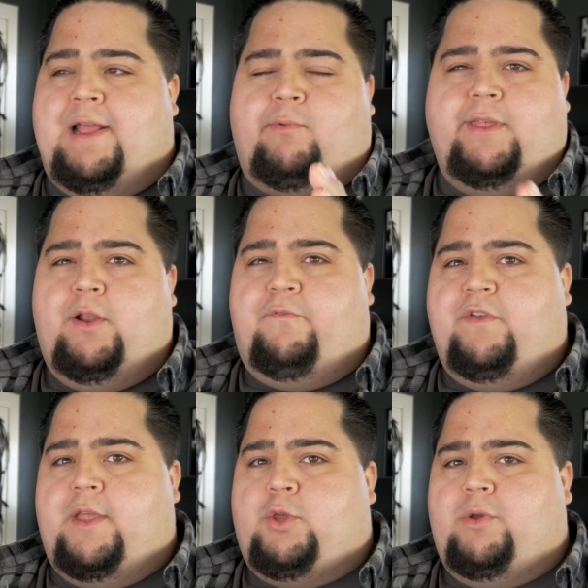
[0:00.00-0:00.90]
I really don't
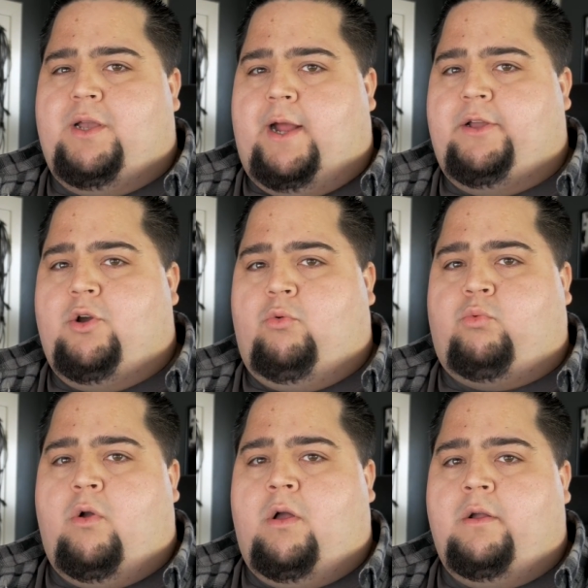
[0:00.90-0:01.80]
feel like you can kind of go
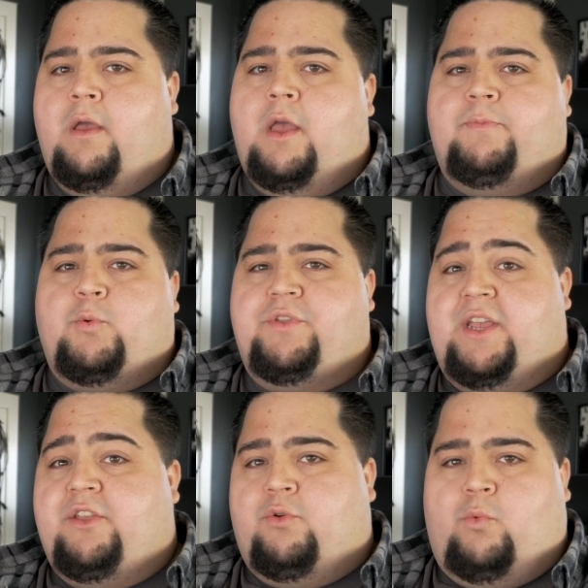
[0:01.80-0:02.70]
wrong with
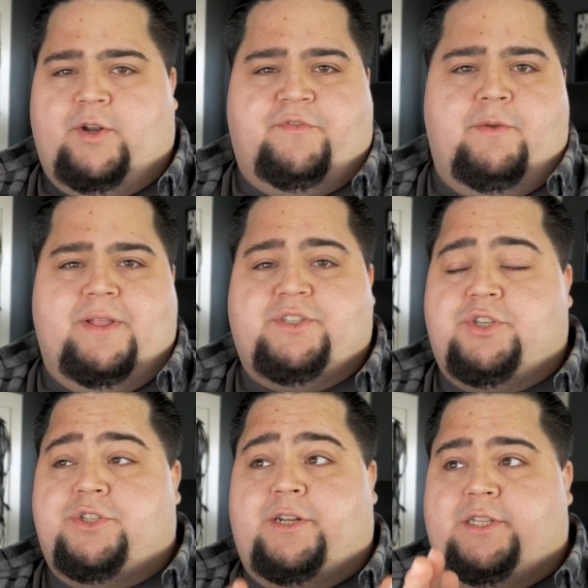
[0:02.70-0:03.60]
either one of them. It's
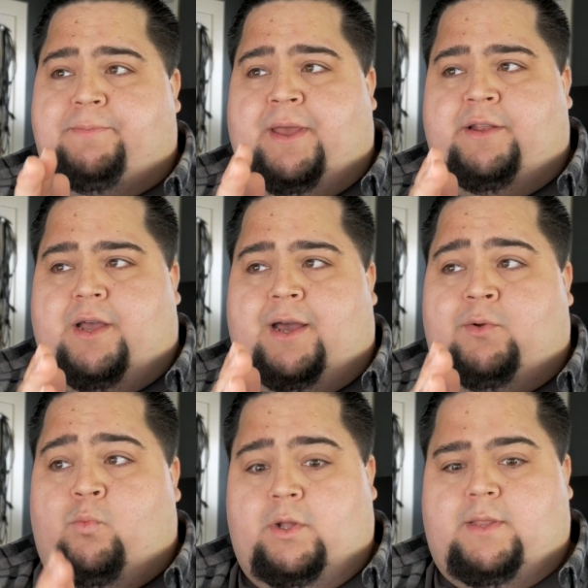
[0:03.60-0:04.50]
just going to depend
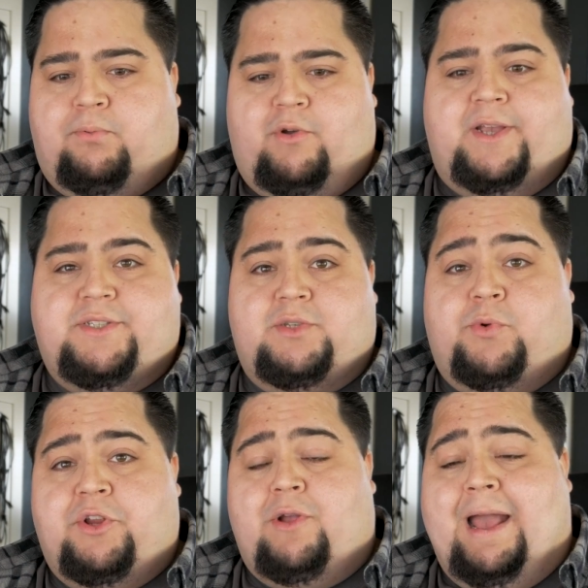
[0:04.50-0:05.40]
on what the price is
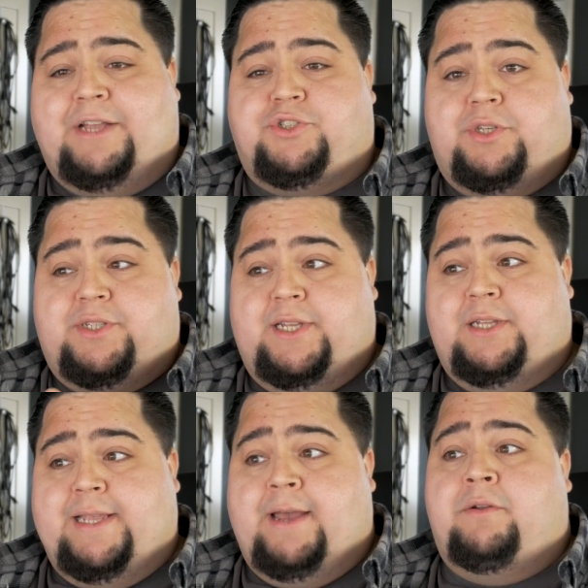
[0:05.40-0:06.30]
when you're actually
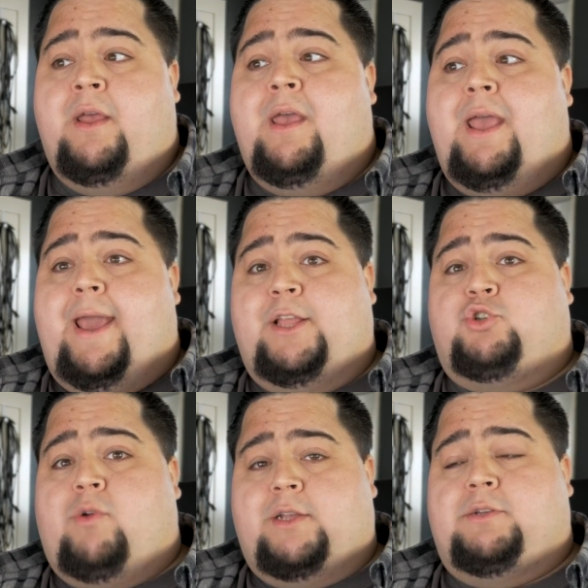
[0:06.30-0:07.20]
sitting down and
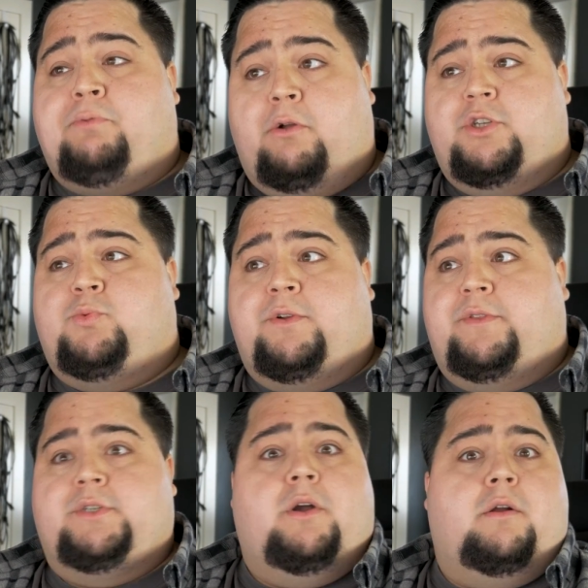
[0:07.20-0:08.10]
trying to purchase one of
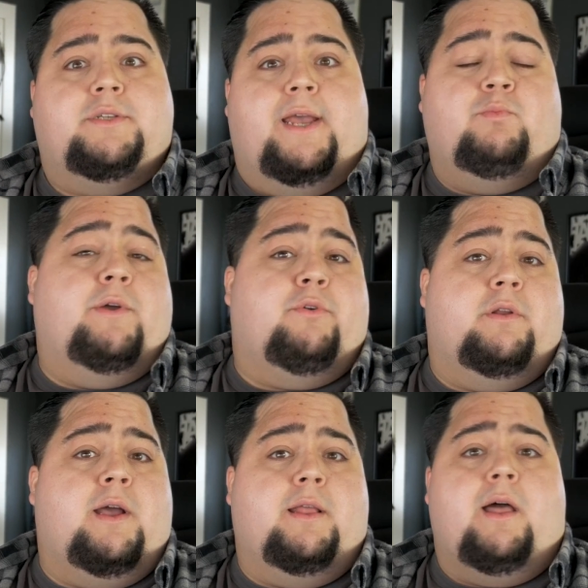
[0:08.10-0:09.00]
these cards and whether or
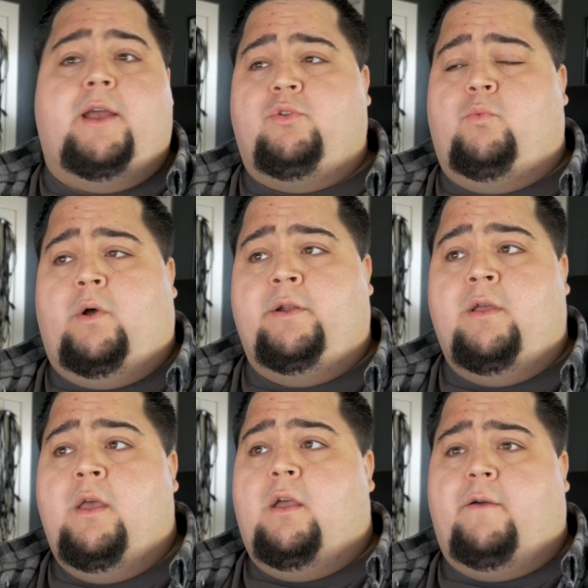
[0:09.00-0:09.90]
not either one
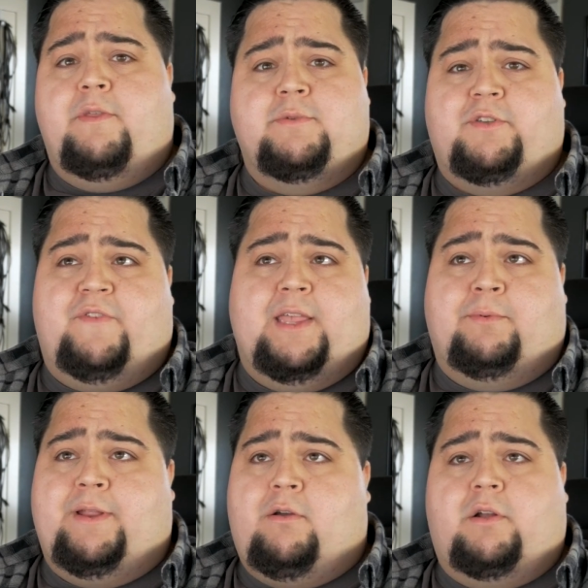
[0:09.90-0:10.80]
of them is available.
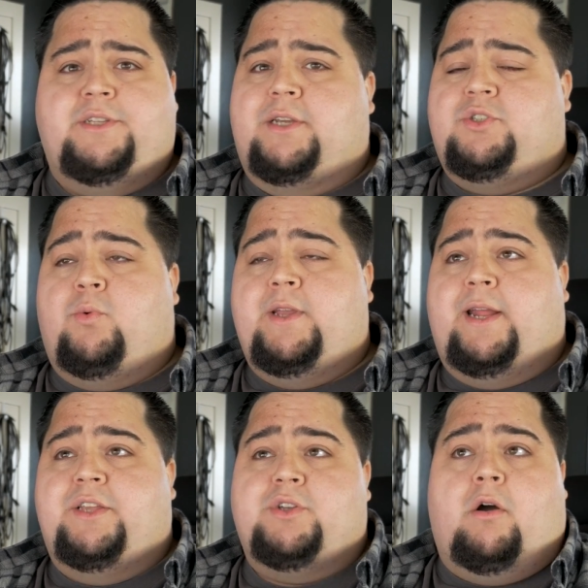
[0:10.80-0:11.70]
Now, RTX
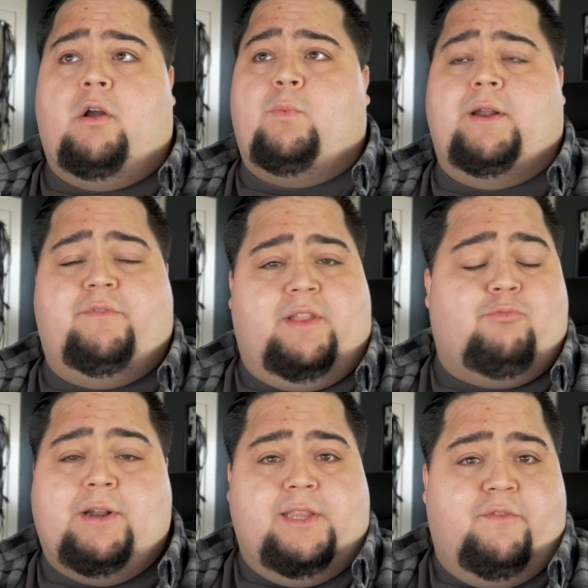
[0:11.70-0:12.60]
2080s are
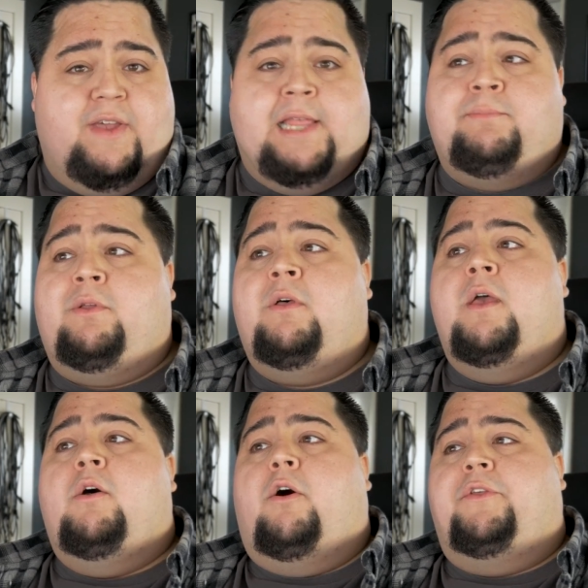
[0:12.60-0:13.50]
readily available,
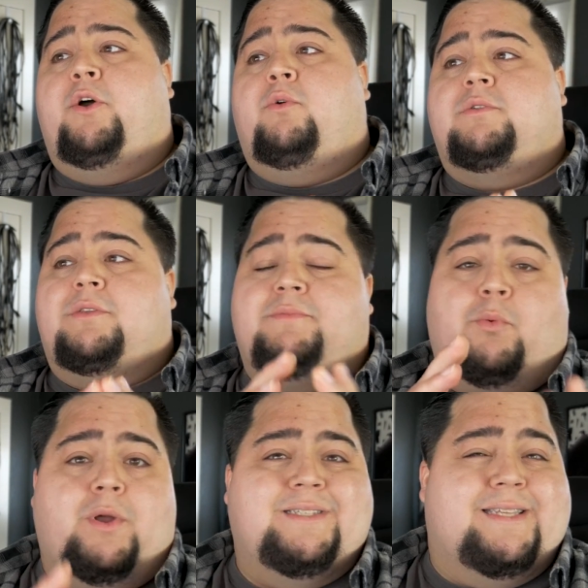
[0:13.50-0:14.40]
although the
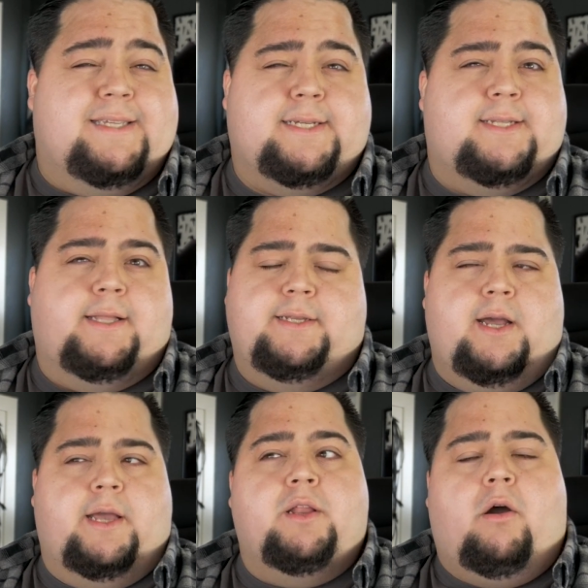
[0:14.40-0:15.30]
ones at
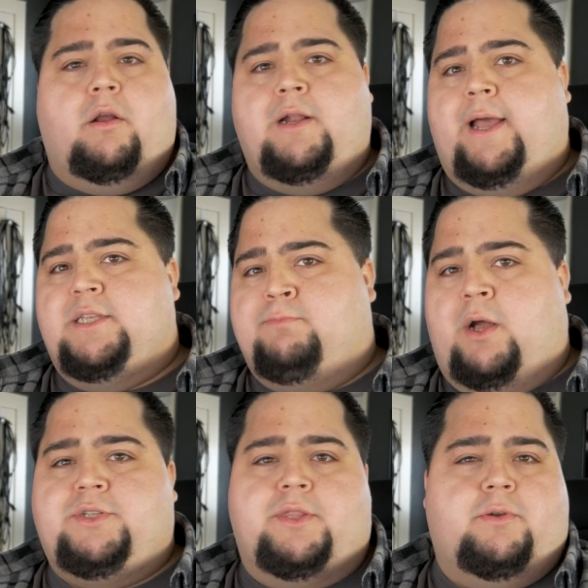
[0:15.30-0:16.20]
$699 are not as
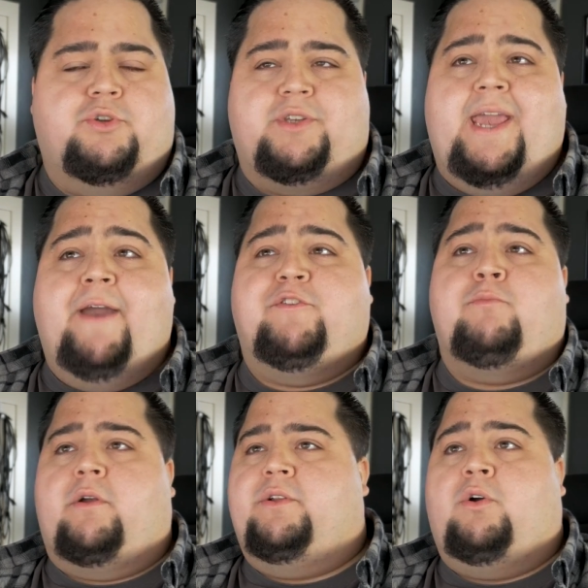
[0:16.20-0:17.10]
much, and they're usually
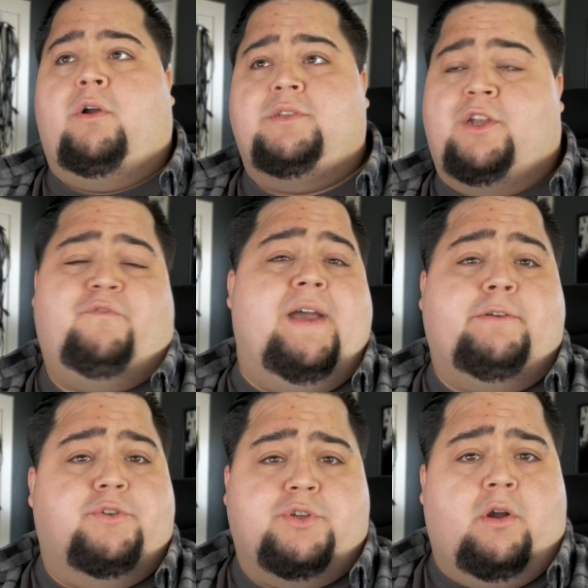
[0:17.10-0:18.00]
aftermarket cards. Their
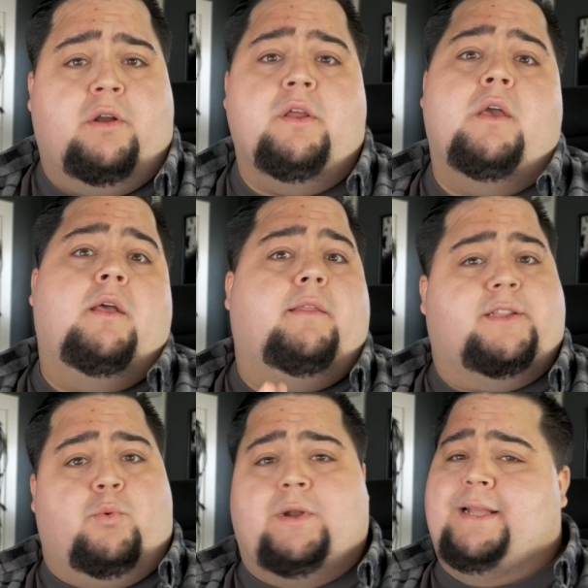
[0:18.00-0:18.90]
Founders card, like
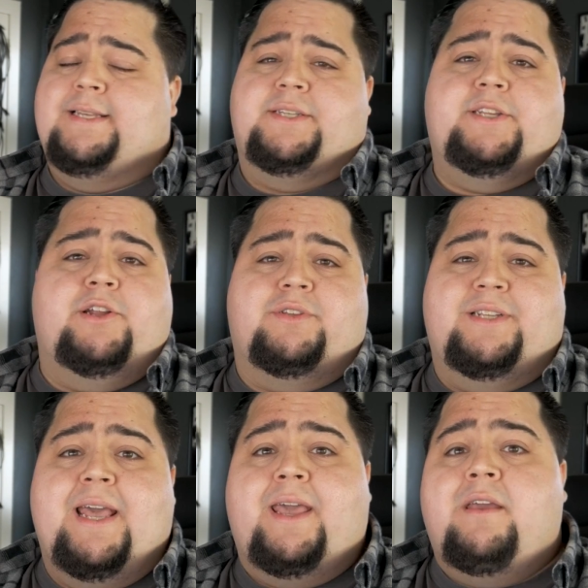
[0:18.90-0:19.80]
the one I tested here
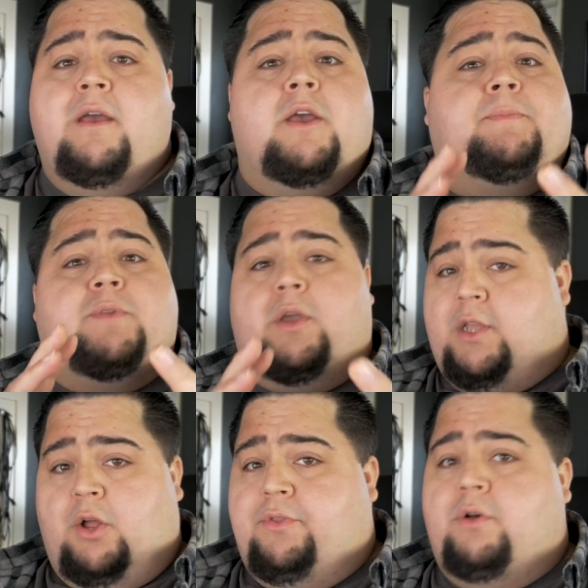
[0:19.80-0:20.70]
today, you
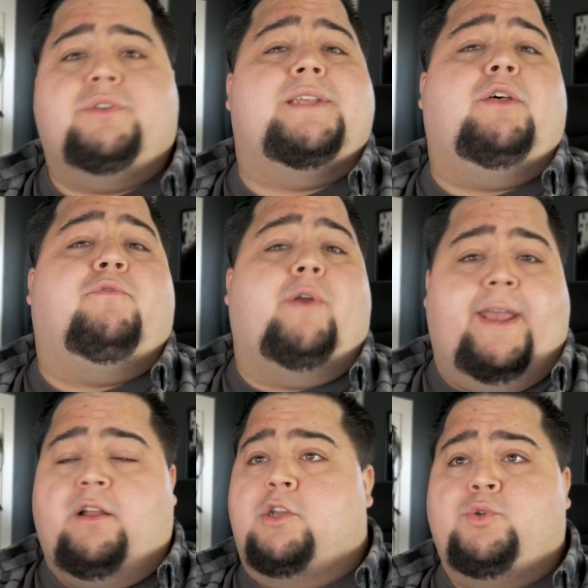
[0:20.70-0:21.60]
know, those sell for
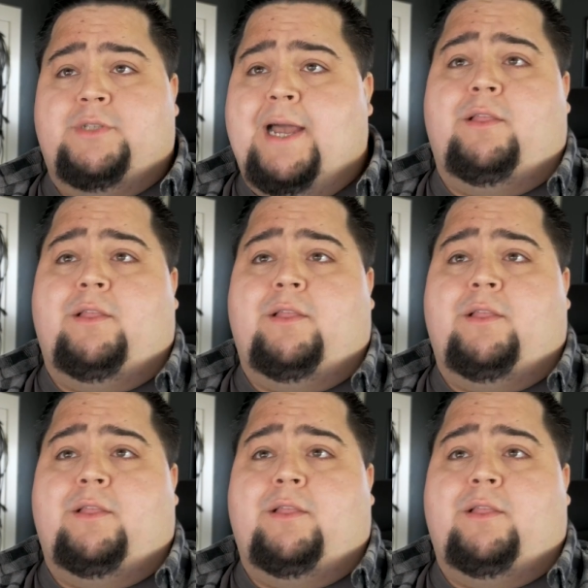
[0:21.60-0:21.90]
$800.